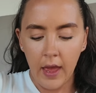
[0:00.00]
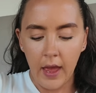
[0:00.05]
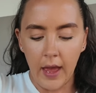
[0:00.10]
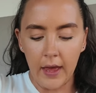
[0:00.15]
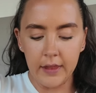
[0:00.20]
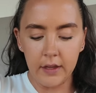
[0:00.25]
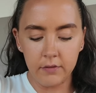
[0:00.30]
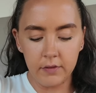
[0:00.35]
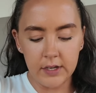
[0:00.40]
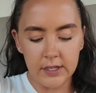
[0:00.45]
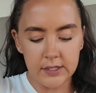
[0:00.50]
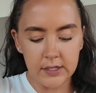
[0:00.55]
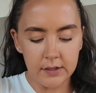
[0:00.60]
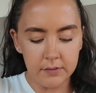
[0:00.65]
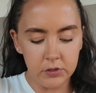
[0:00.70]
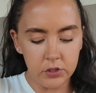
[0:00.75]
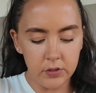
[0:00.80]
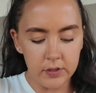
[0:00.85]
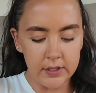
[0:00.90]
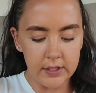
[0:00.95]
And the reason
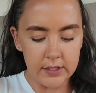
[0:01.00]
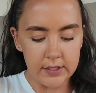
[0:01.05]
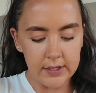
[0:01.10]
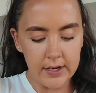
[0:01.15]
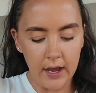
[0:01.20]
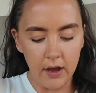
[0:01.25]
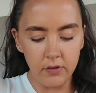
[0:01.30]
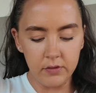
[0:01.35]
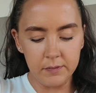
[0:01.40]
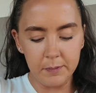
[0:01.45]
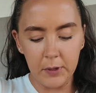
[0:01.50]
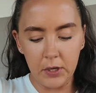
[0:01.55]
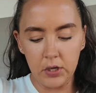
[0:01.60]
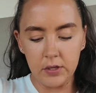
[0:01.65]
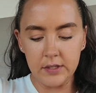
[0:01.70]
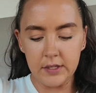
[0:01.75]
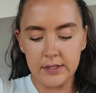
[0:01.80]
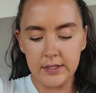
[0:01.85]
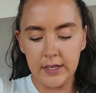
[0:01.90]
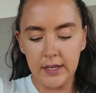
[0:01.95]
I'm doing this now is
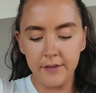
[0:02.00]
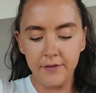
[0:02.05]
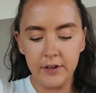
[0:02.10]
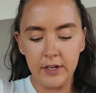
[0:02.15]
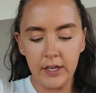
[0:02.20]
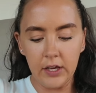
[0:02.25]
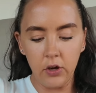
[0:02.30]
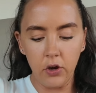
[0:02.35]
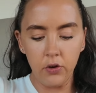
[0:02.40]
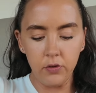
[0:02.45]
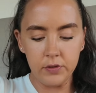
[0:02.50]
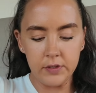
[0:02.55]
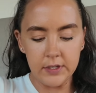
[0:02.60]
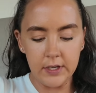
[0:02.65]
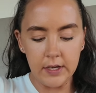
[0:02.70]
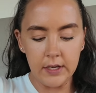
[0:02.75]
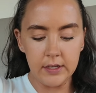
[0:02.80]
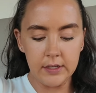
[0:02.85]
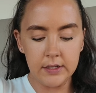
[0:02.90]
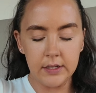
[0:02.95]
because it's evenly
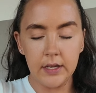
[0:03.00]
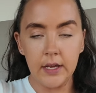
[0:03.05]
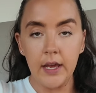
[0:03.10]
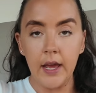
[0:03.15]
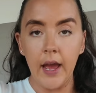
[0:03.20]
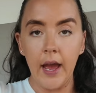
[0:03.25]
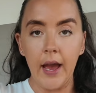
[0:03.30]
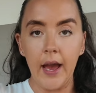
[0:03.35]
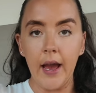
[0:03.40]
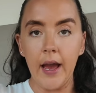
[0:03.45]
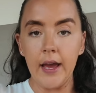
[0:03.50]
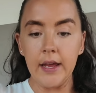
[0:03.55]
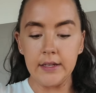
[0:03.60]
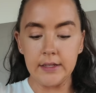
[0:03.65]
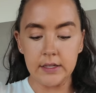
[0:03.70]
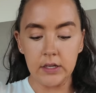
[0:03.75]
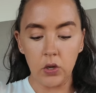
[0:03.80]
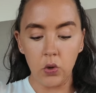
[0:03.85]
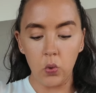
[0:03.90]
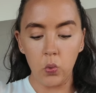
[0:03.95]
coated.
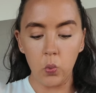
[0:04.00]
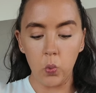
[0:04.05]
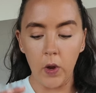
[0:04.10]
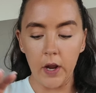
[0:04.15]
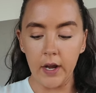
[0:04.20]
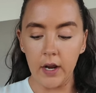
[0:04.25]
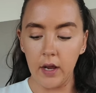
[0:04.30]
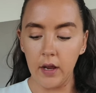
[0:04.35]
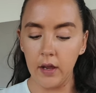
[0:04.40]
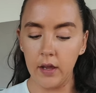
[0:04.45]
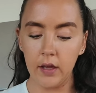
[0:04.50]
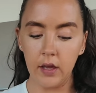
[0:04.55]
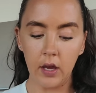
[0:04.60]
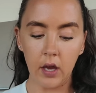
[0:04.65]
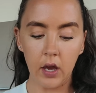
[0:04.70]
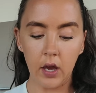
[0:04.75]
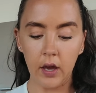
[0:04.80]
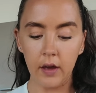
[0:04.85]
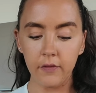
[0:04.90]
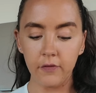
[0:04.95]
And when I'm
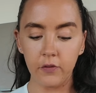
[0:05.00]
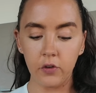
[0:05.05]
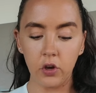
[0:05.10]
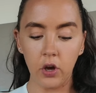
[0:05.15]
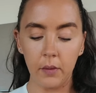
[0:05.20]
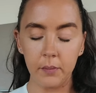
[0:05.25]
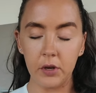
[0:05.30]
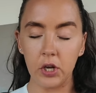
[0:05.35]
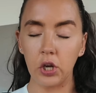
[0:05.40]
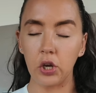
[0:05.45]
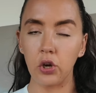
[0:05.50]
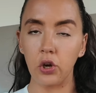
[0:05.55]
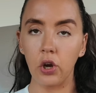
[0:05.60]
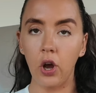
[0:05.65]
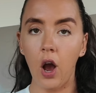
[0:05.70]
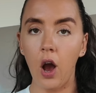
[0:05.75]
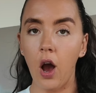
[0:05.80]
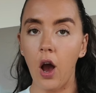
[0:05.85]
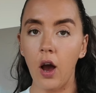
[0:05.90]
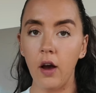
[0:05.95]
gonna
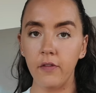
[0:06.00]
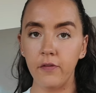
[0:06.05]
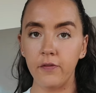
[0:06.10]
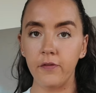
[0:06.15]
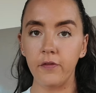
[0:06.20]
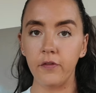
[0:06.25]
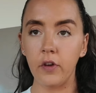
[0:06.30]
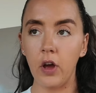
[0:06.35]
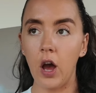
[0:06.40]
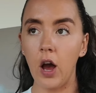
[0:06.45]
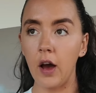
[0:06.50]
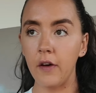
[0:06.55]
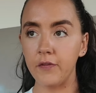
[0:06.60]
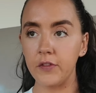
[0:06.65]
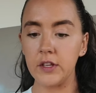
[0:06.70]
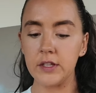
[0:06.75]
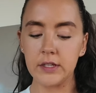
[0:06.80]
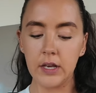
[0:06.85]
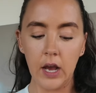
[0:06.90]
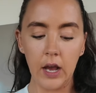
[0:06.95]
cook half
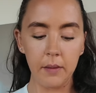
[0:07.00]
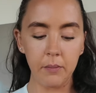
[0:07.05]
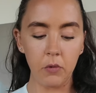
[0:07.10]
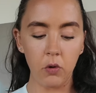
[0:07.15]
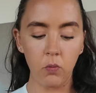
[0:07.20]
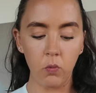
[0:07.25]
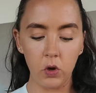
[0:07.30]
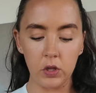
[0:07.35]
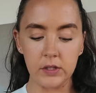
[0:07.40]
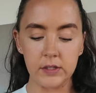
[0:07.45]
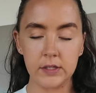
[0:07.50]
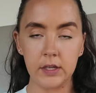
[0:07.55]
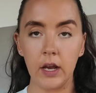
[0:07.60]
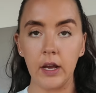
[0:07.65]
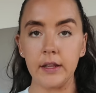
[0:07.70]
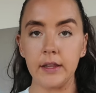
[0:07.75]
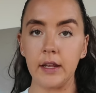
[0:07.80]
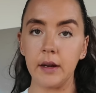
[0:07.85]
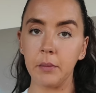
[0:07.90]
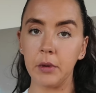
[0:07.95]
the time on one
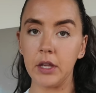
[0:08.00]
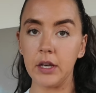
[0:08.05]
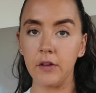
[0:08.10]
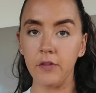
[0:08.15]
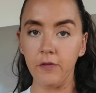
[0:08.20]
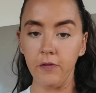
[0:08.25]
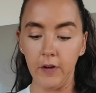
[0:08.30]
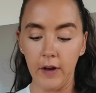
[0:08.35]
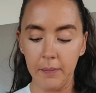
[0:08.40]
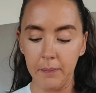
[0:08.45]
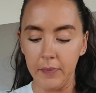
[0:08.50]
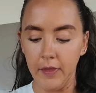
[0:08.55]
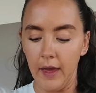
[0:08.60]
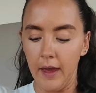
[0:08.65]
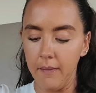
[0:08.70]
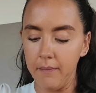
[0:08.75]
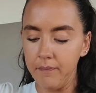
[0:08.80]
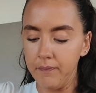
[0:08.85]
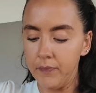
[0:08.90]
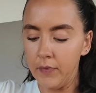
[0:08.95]
side, then I'm gonna flip
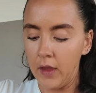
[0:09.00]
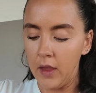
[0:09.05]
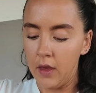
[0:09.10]
them.